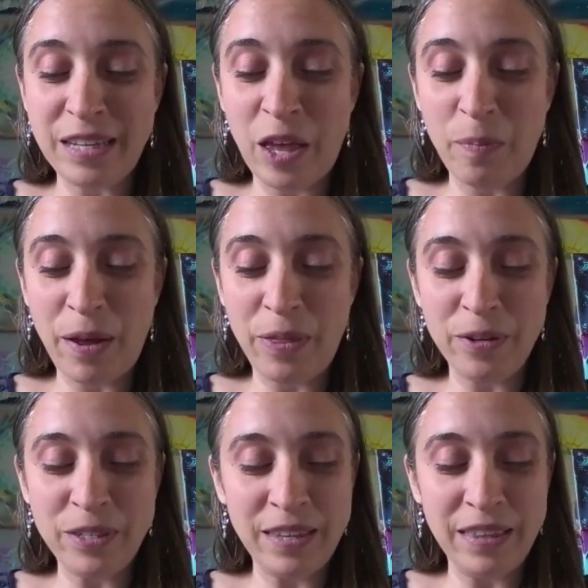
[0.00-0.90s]
to help
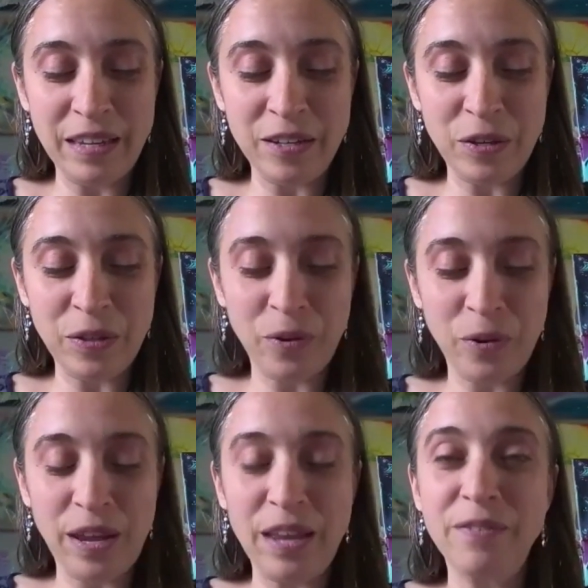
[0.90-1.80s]
others unleash their
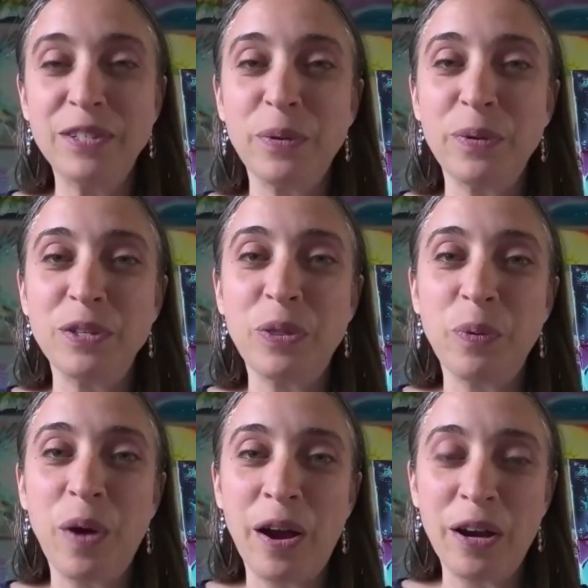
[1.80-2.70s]
creative souls
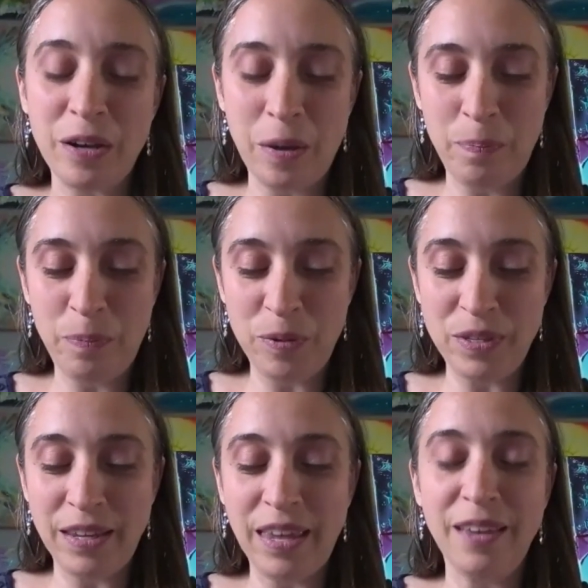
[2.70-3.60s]
through art,
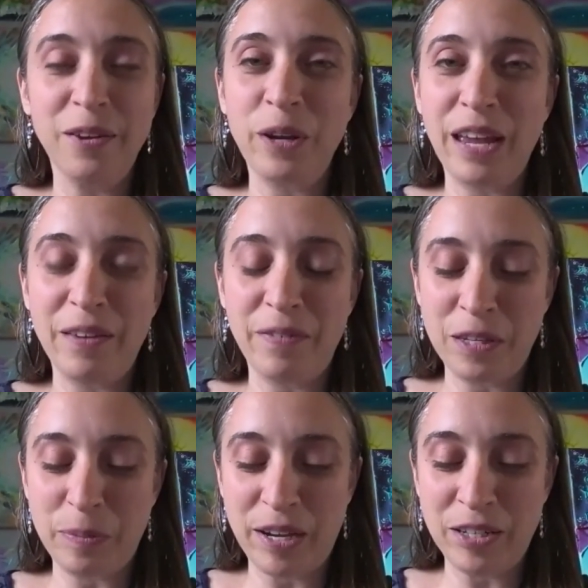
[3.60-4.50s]
music, and creative
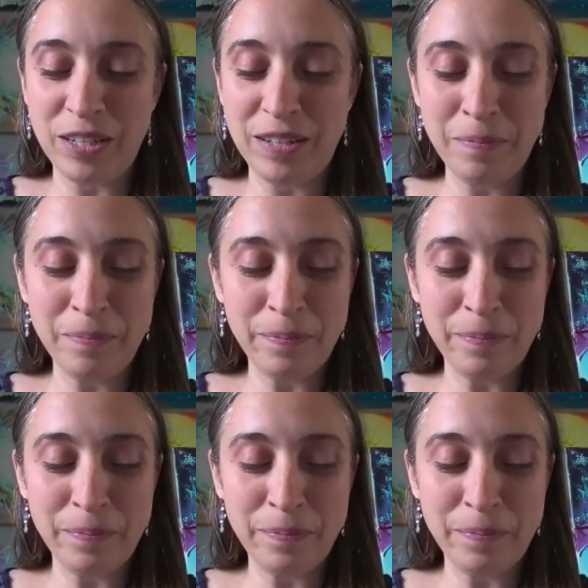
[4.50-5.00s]
expression.